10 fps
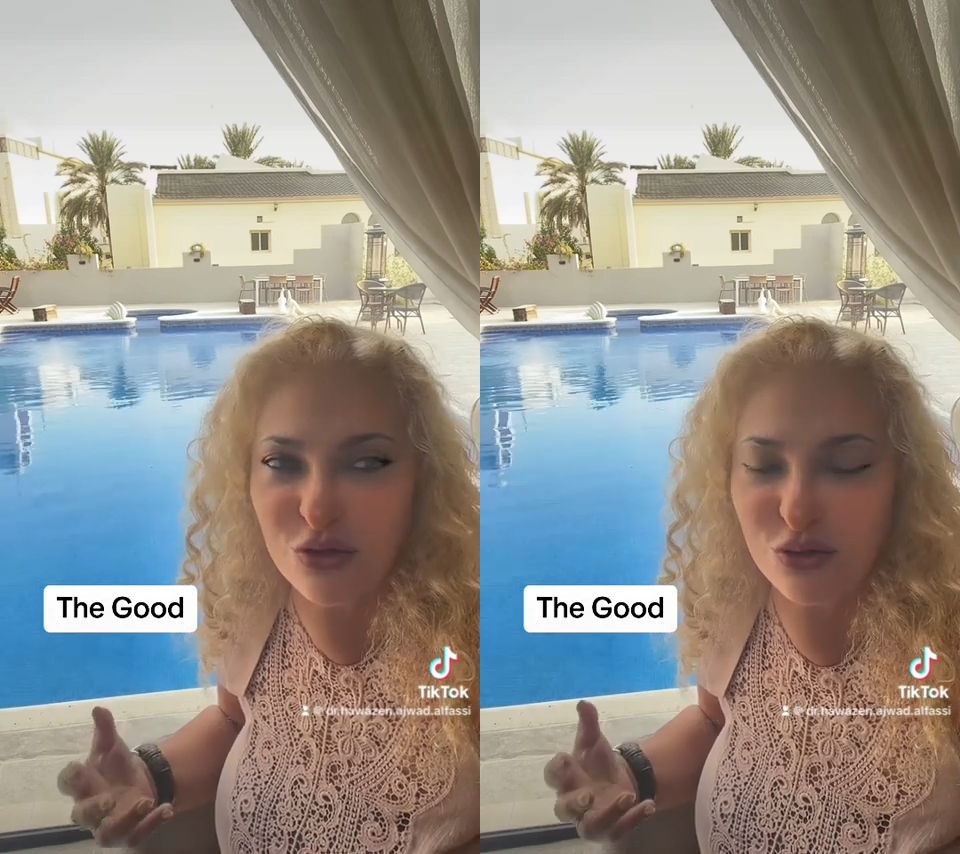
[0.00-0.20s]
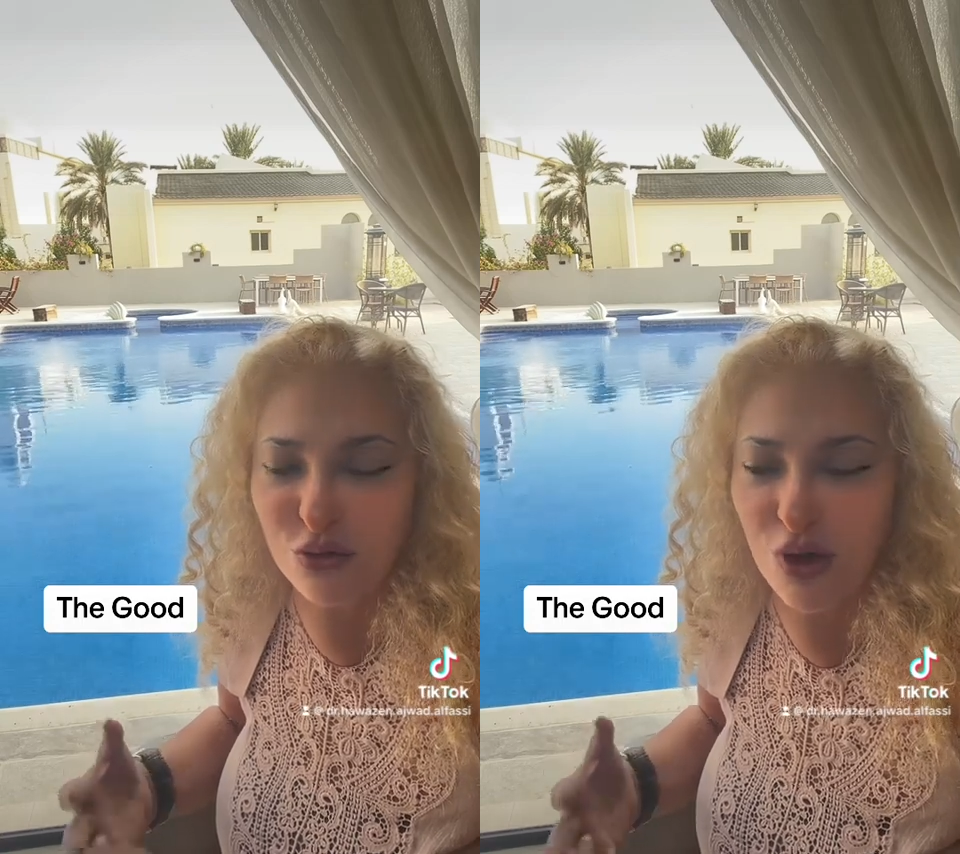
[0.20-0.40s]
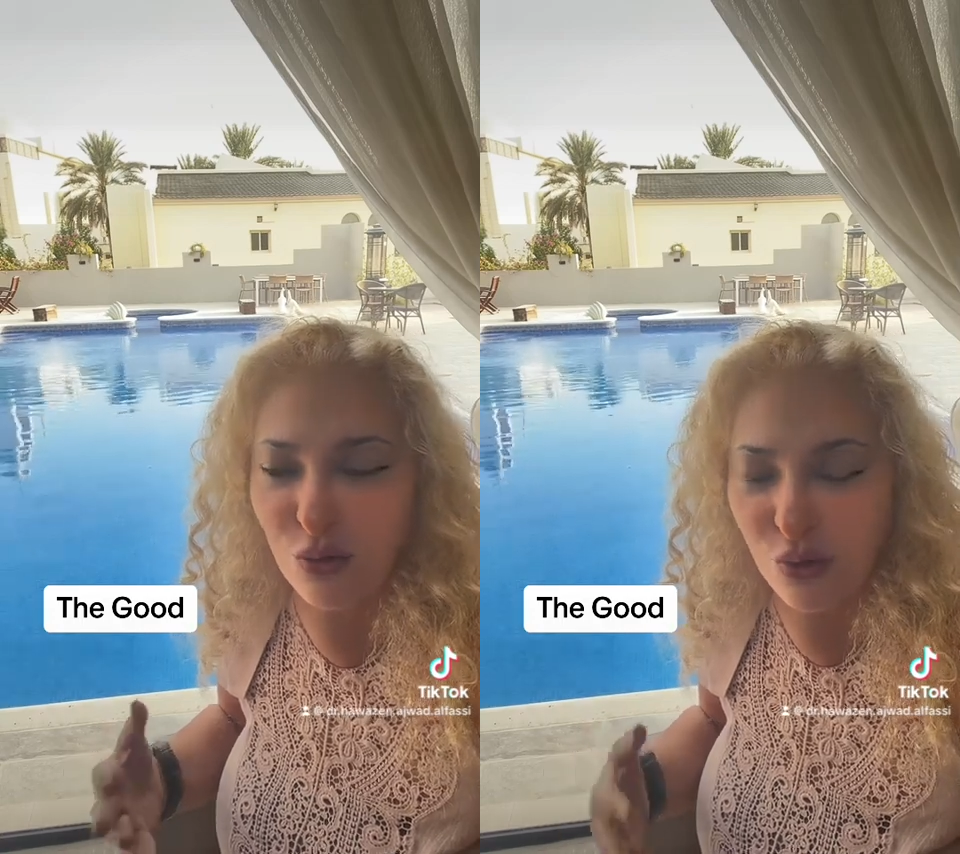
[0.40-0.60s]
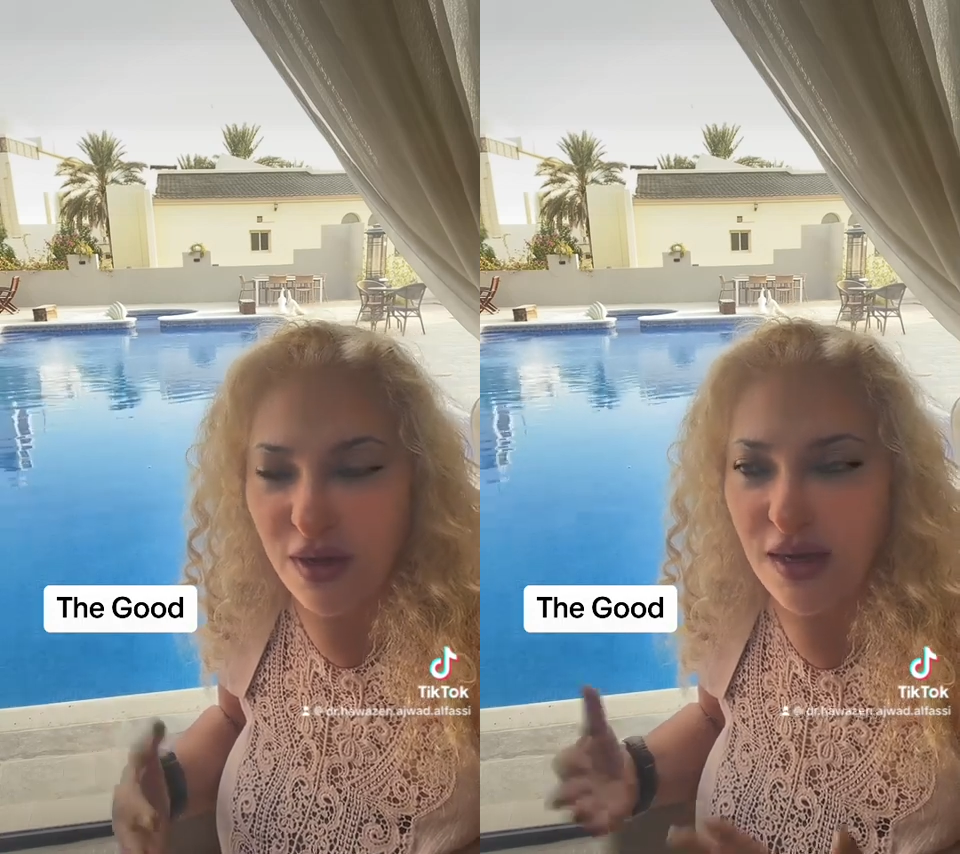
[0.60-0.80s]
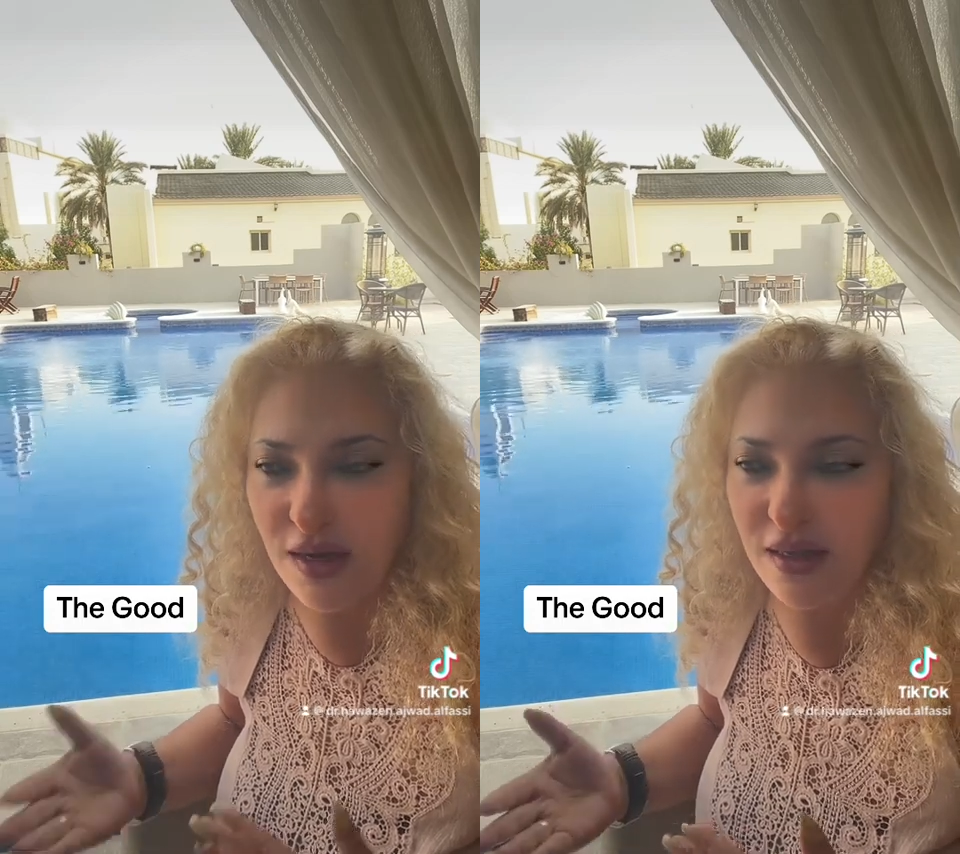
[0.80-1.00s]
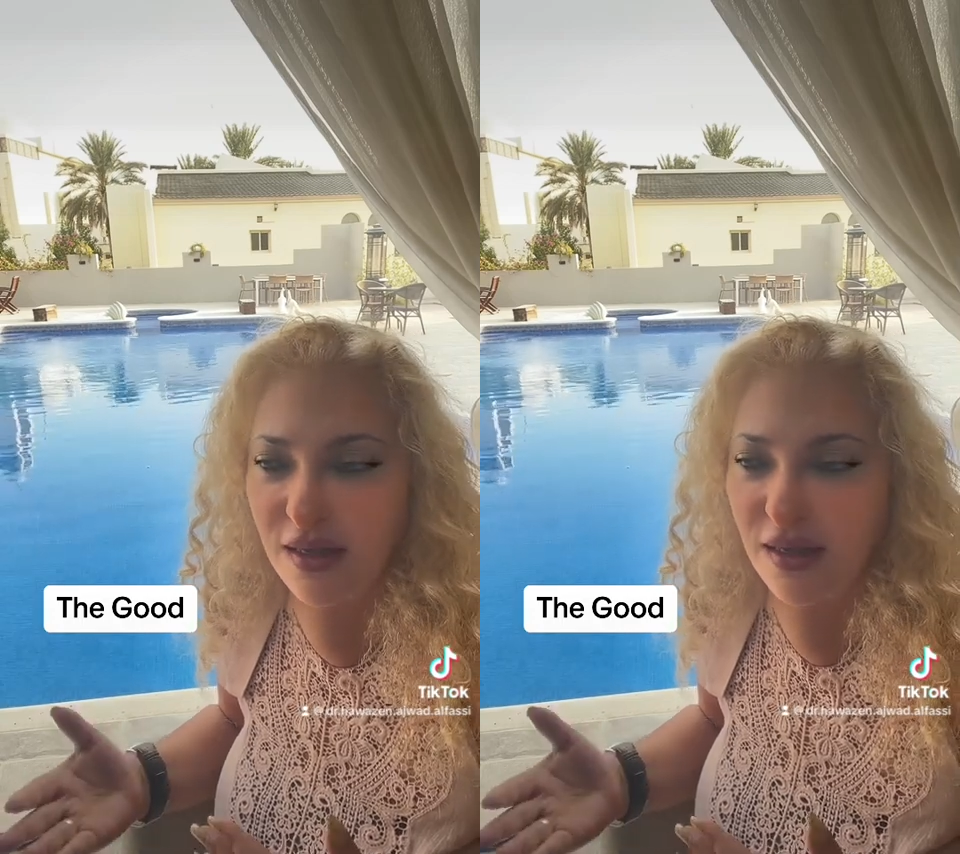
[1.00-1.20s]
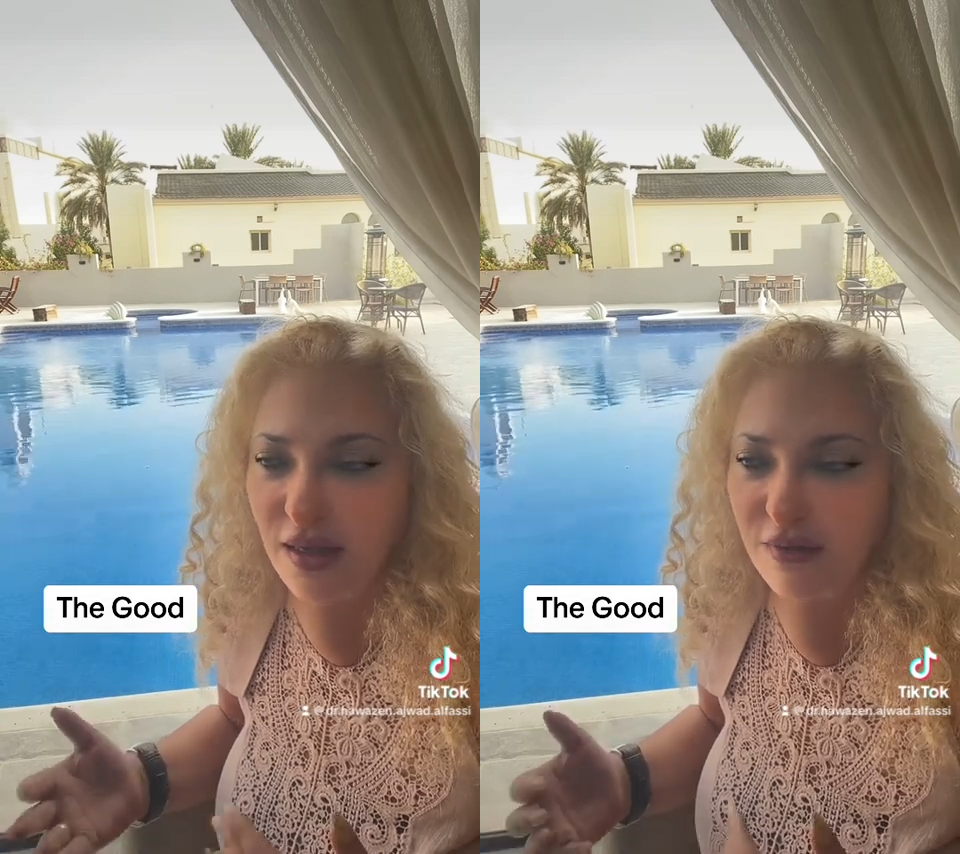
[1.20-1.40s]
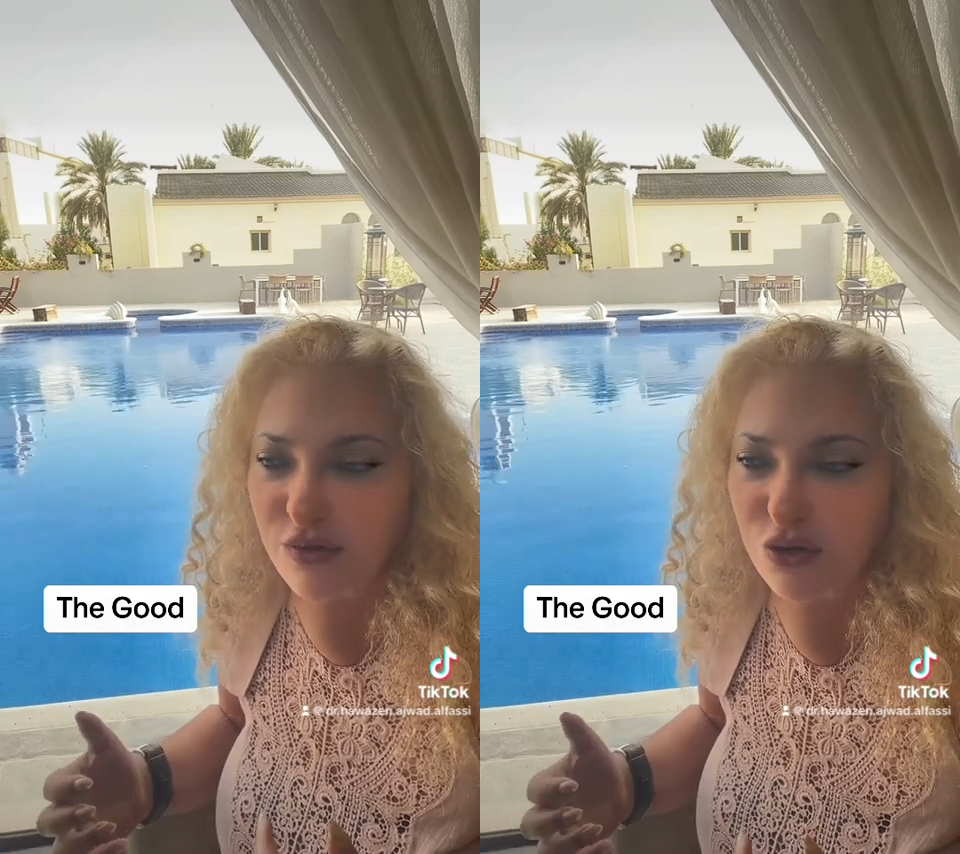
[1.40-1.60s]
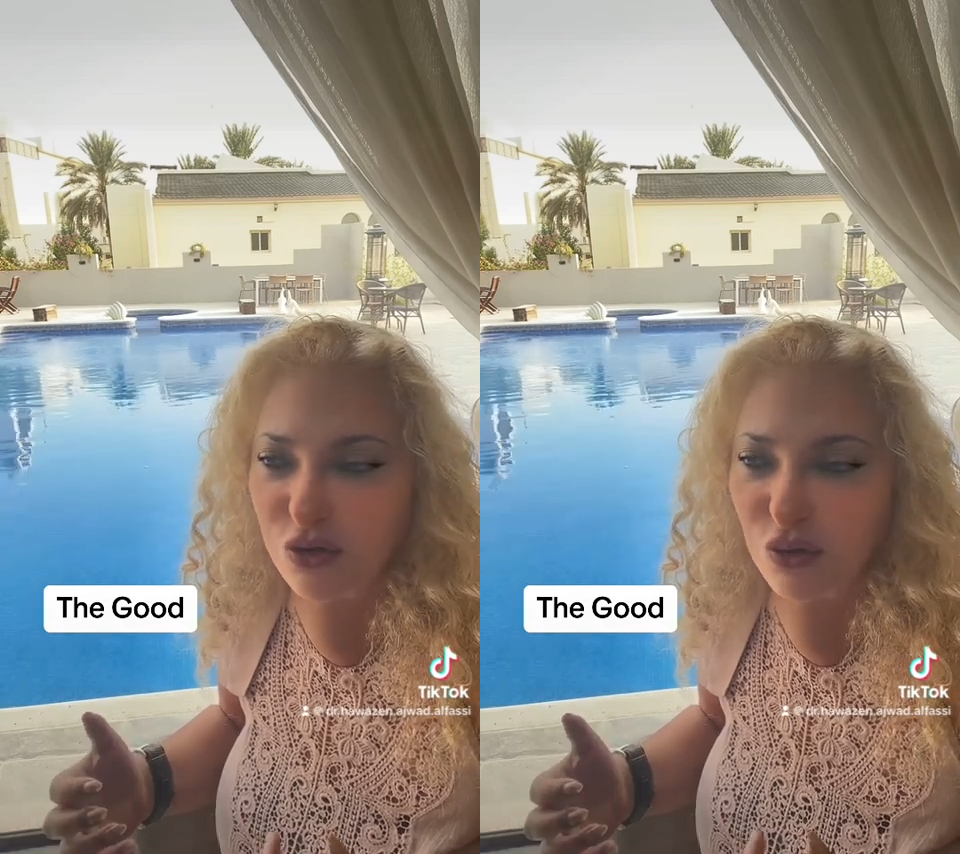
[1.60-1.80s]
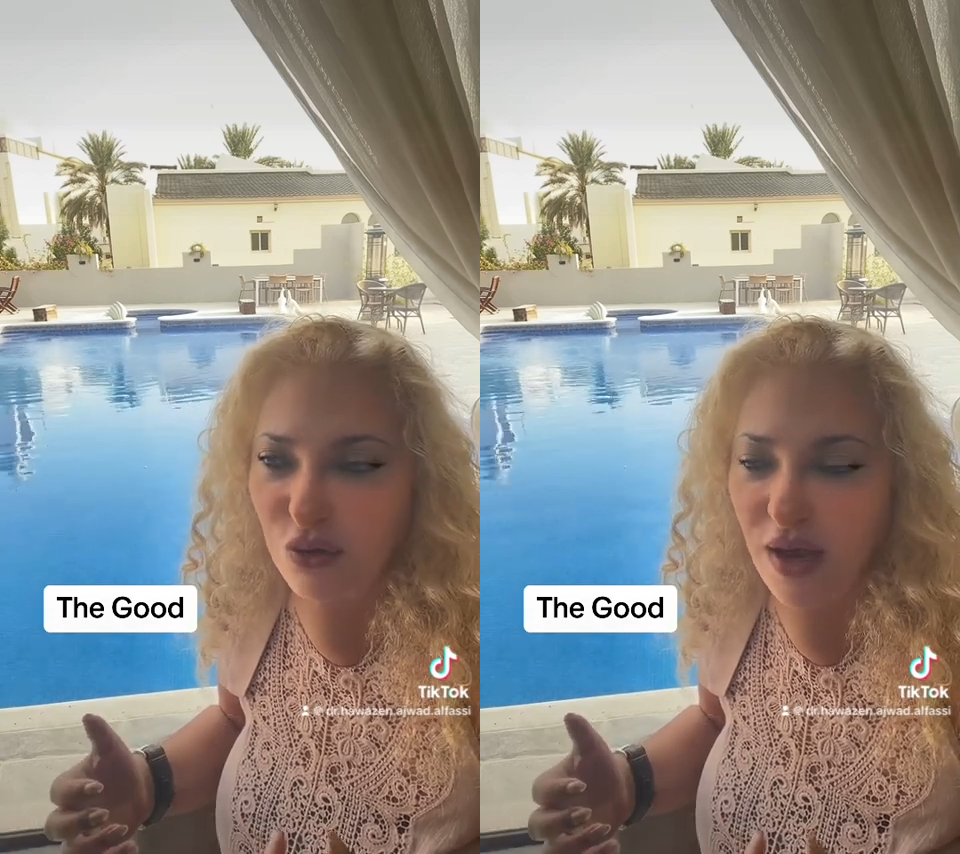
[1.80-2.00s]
to do a weekly video,